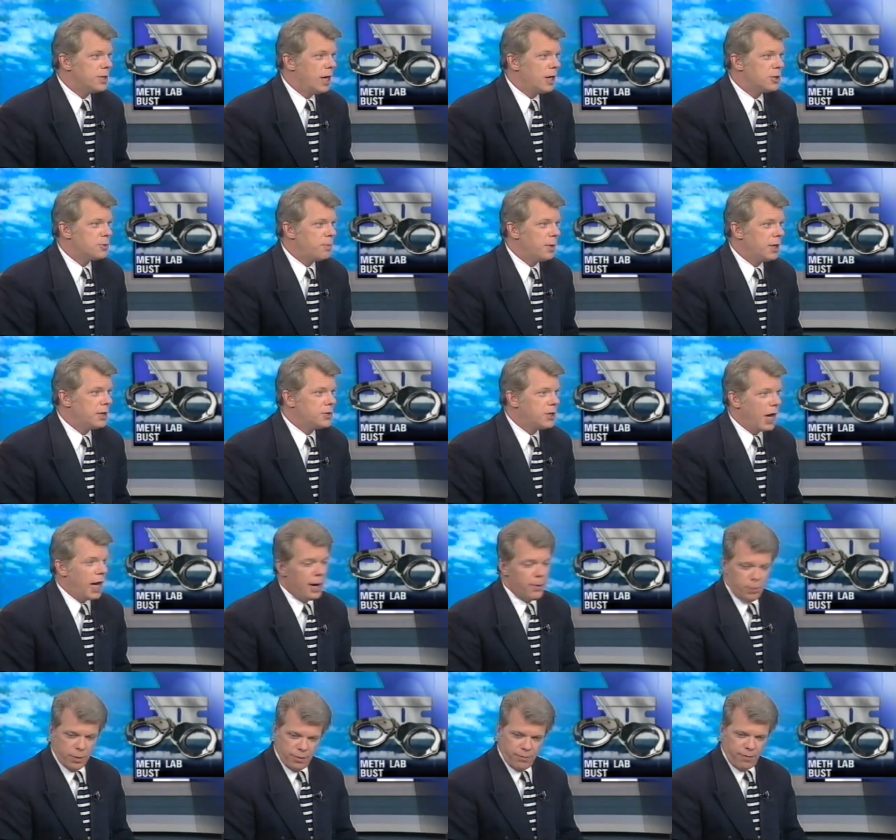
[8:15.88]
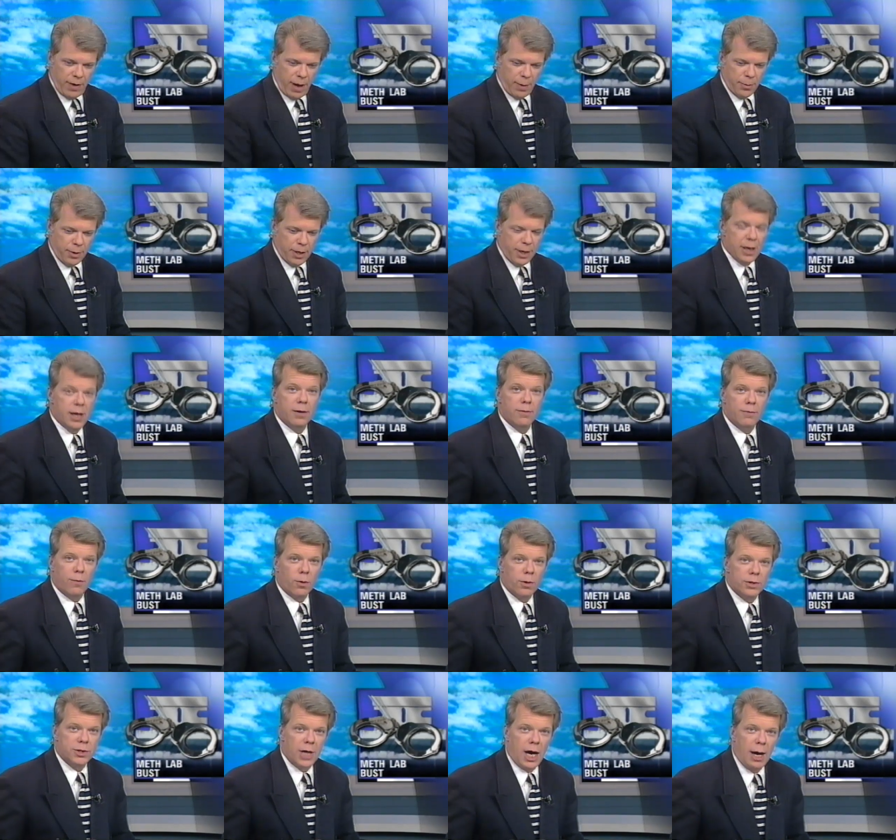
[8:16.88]
is now spending time with family in
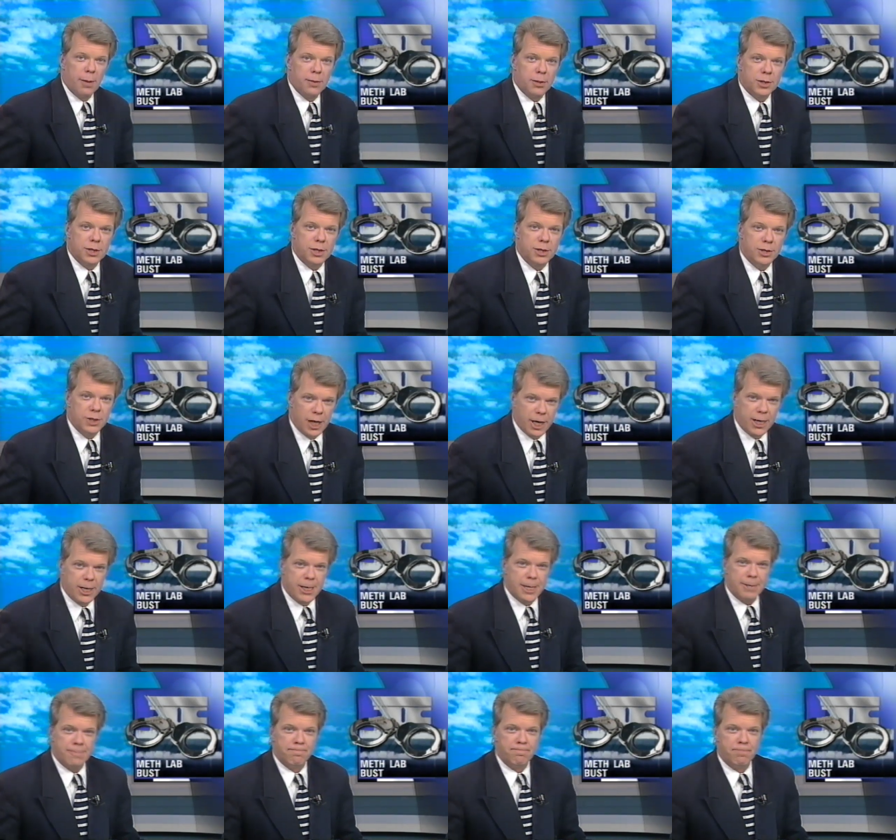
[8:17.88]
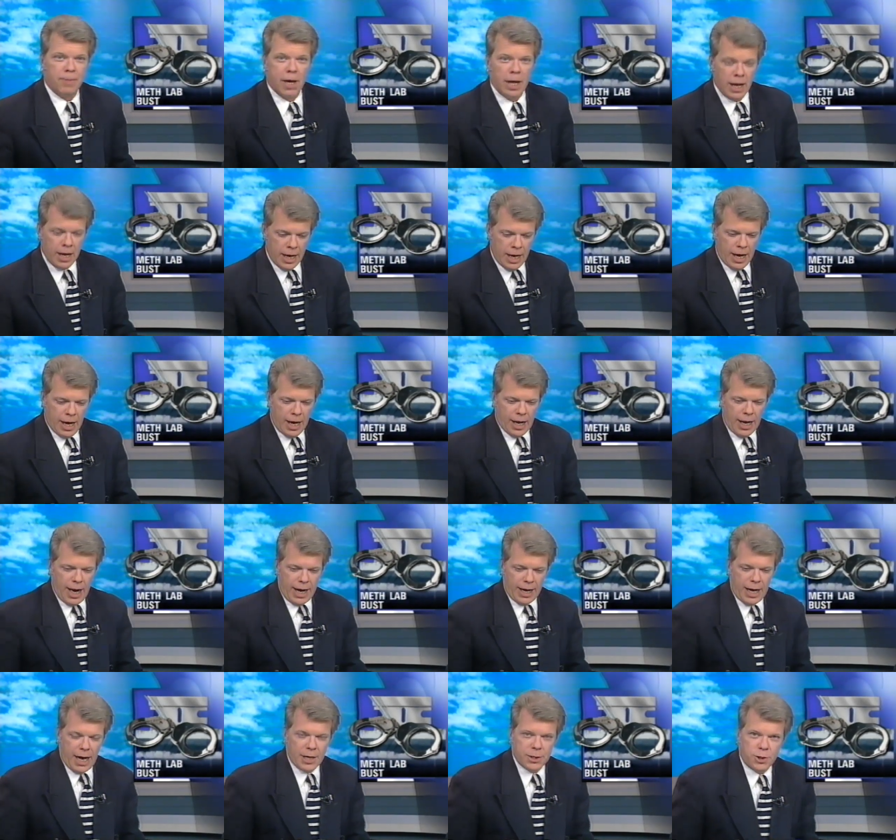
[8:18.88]
Fort Thomas, Kentucky.
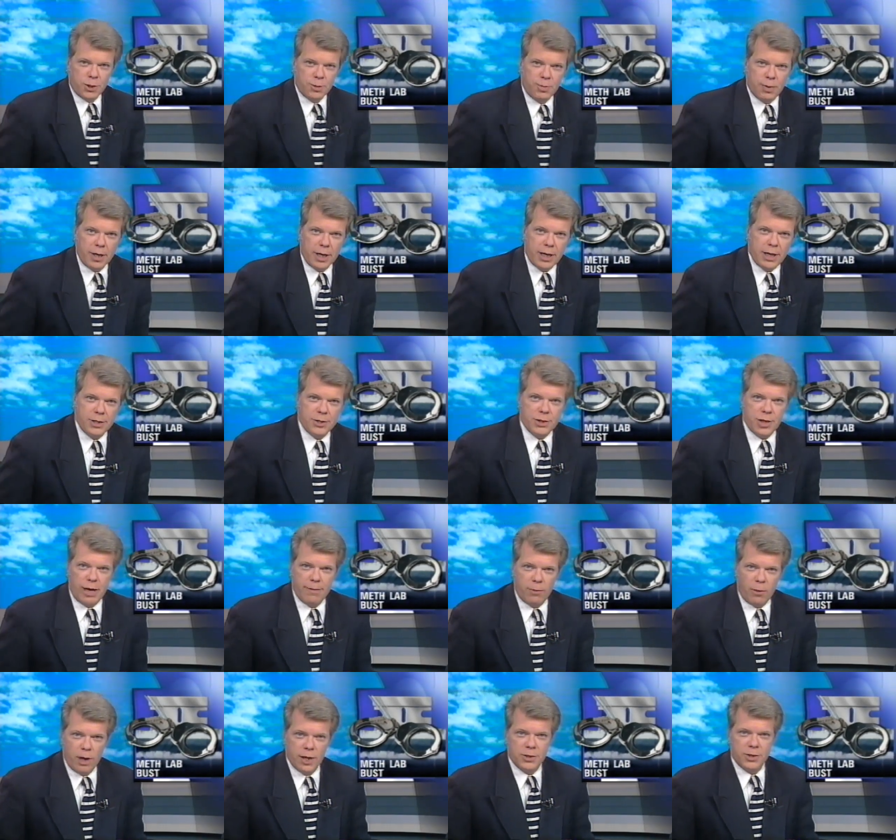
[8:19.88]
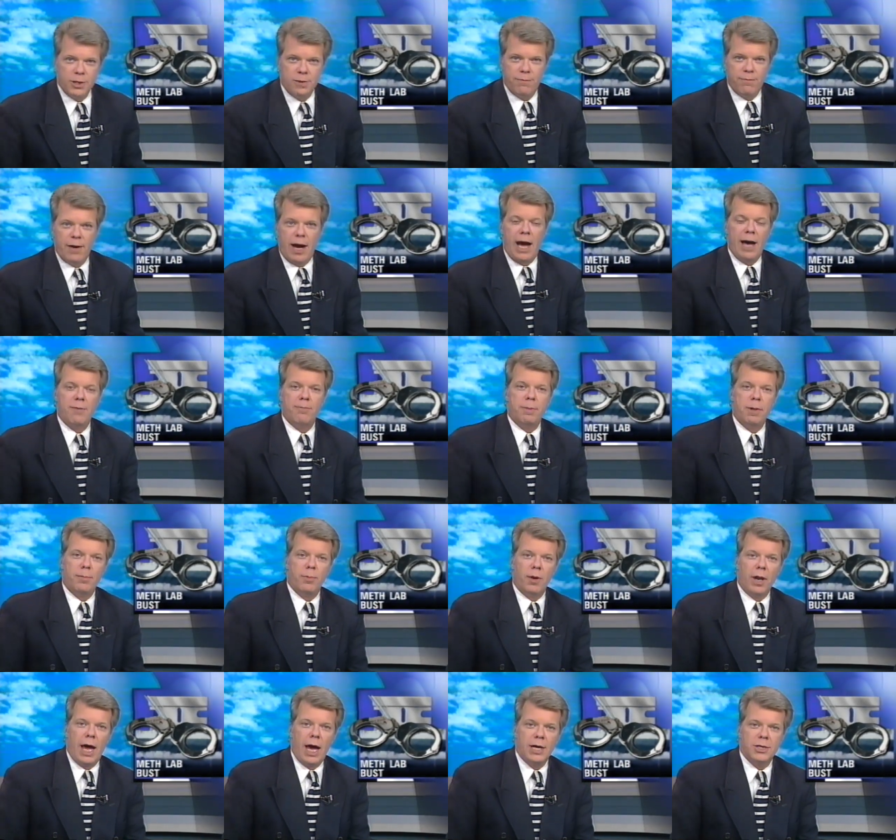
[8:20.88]
Lancaster police have arrested five
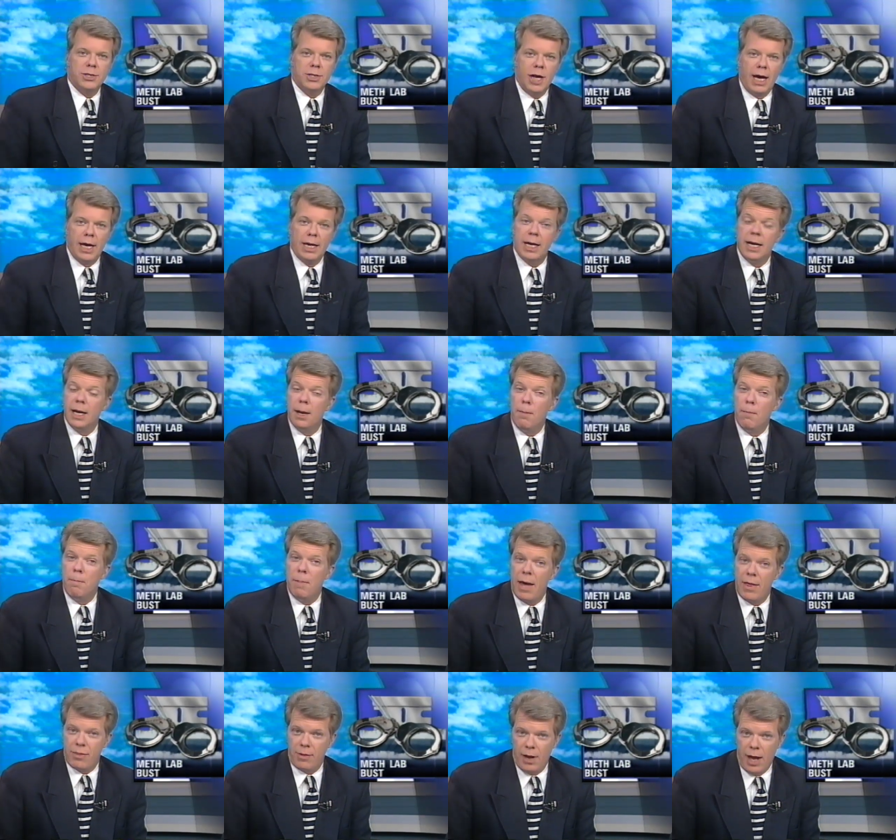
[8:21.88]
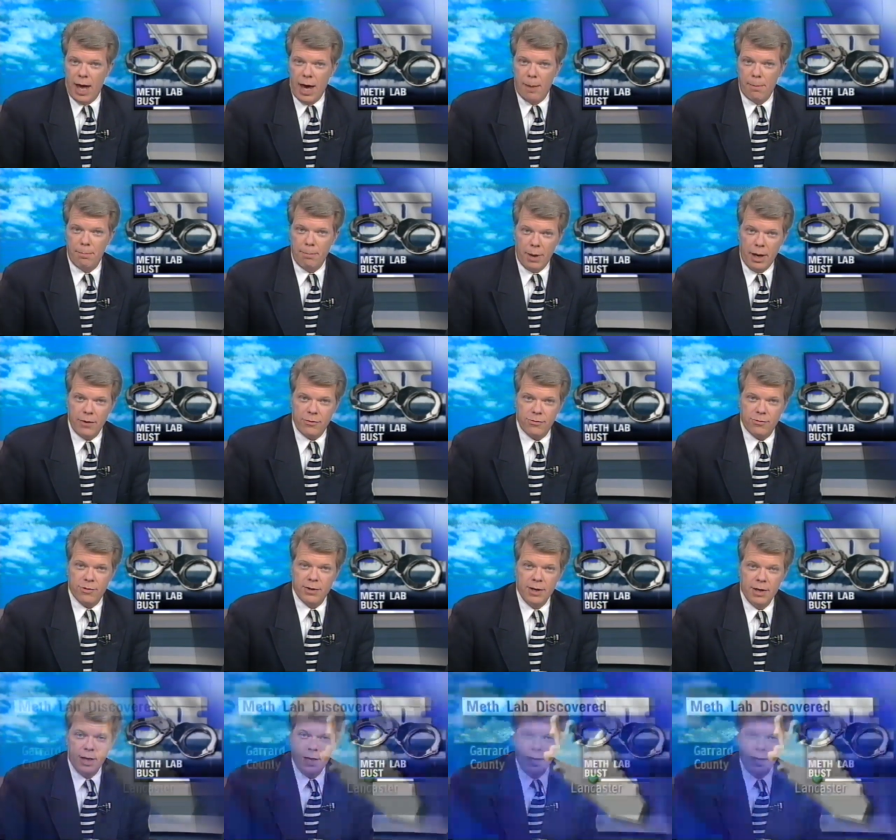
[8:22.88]
people last night in a meth lab bust.